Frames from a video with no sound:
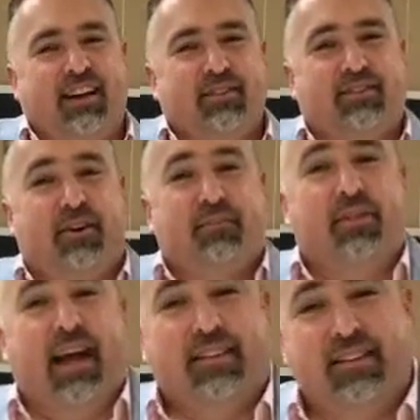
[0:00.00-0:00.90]
So
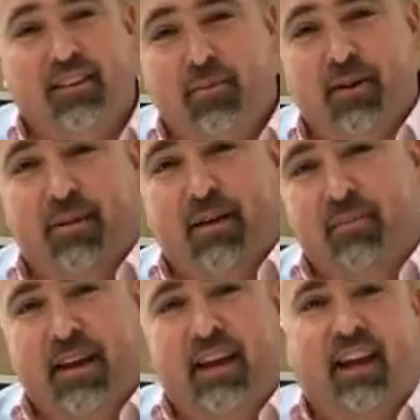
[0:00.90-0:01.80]
that's a little bit about
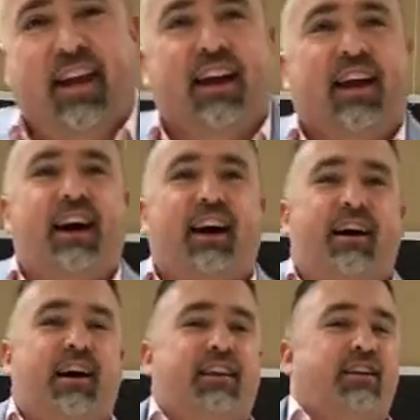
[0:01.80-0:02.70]
me.
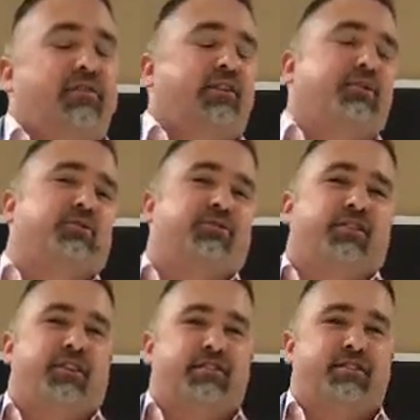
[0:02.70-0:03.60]
I love the local
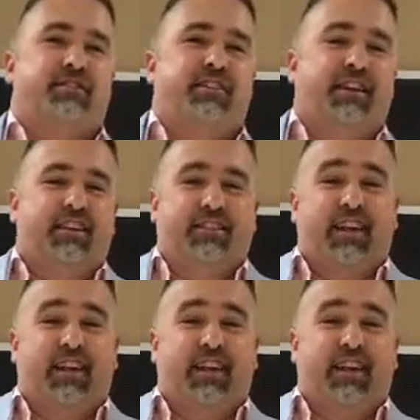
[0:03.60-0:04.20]
church. Guys,